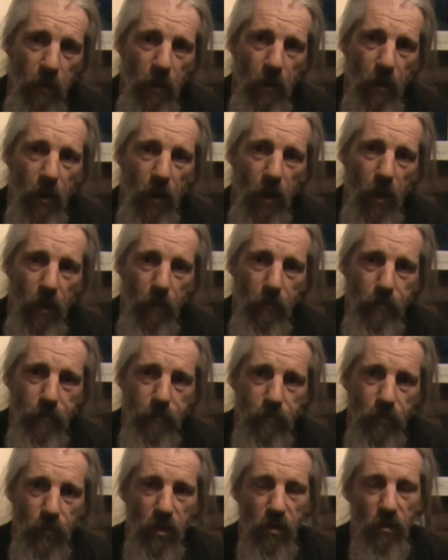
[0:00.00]

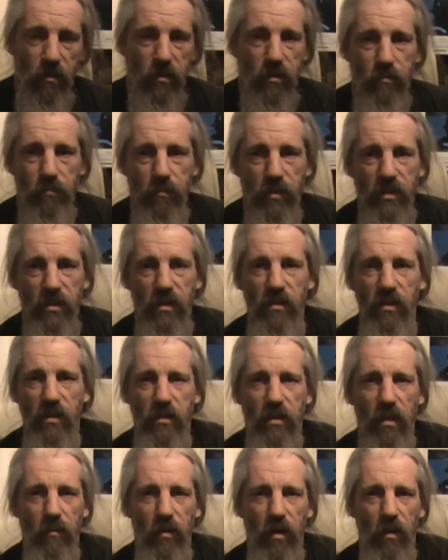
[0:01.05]
I've got some busy things
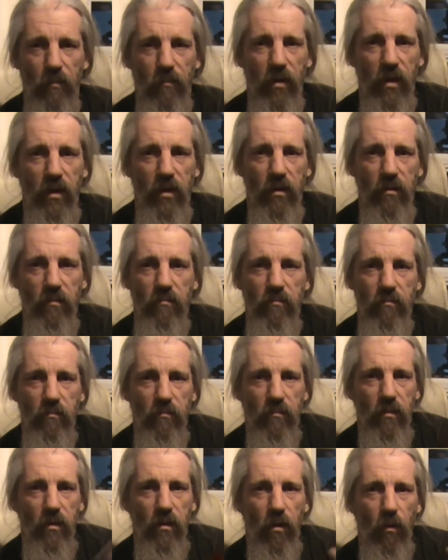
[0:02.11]
coming up, and
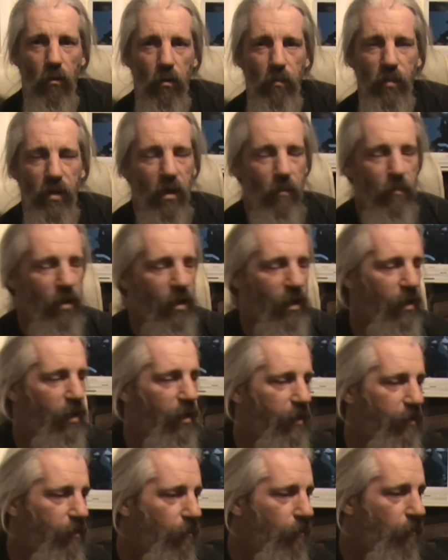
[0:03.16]
all will become clear
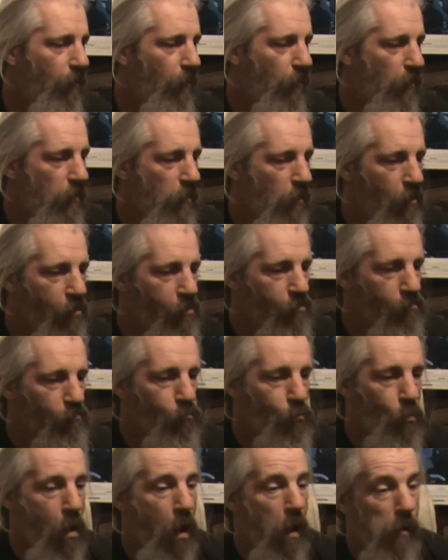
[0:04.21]
later.
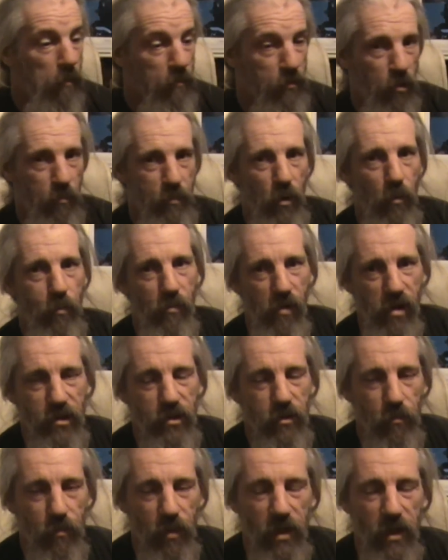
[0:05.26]
I've got my operation
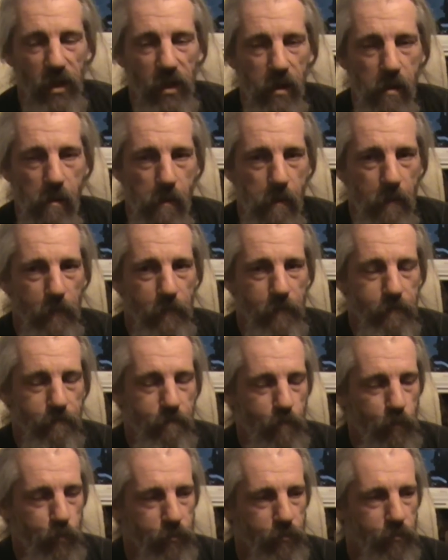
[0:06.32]
on my knee,
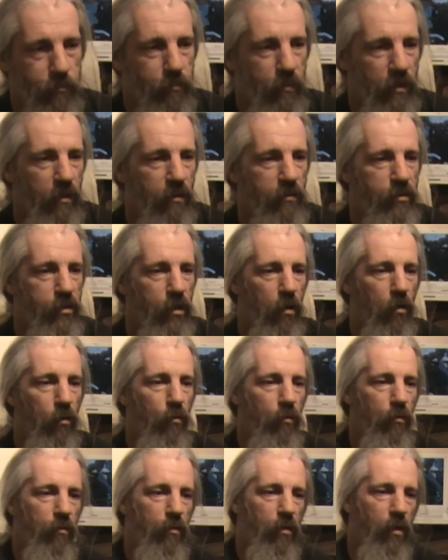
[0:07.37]

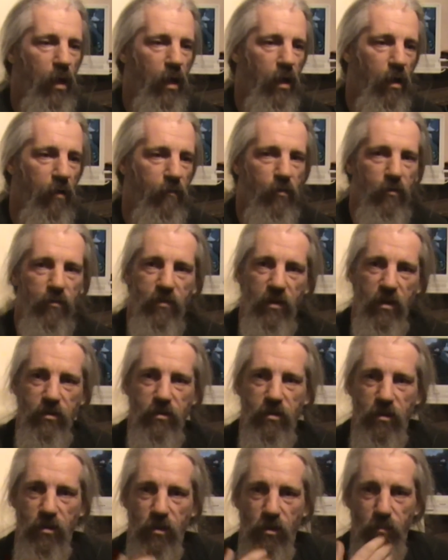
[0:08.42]
so I've got things
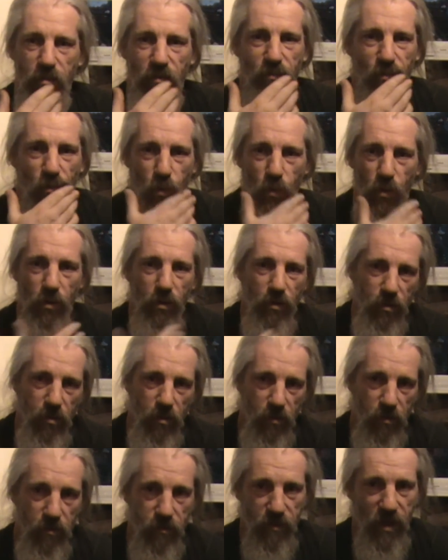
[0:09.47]
to do before
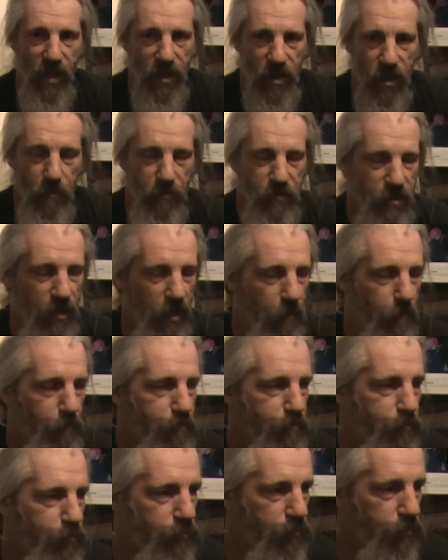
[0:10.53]
that comes up.
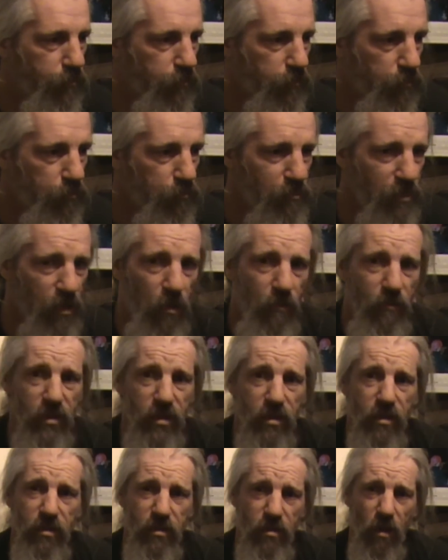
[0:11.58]
Obviously,
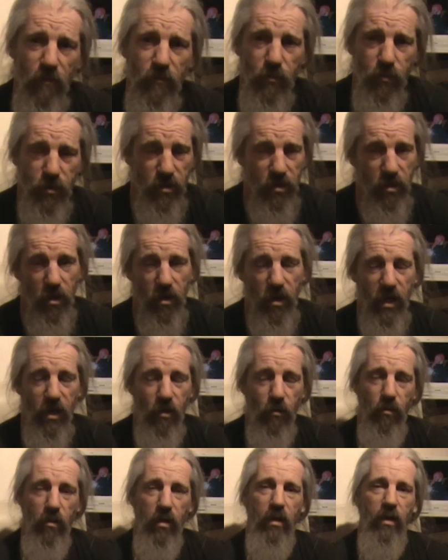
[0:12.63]
because afterwards I don't know
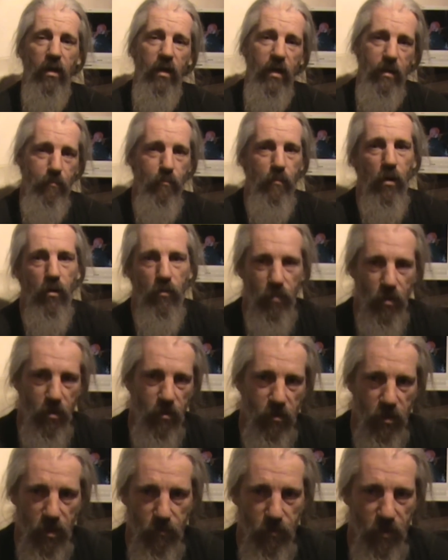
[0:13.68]
how immobile
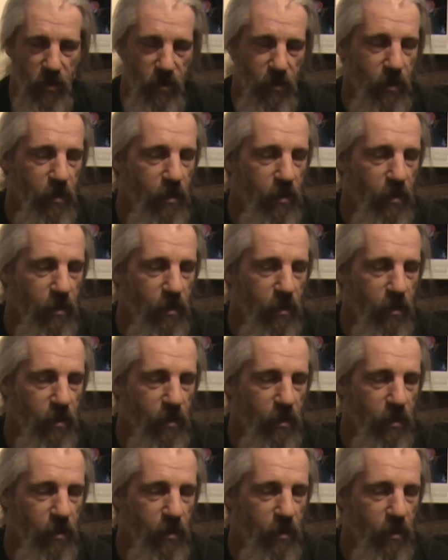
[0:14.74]
I'm going to be.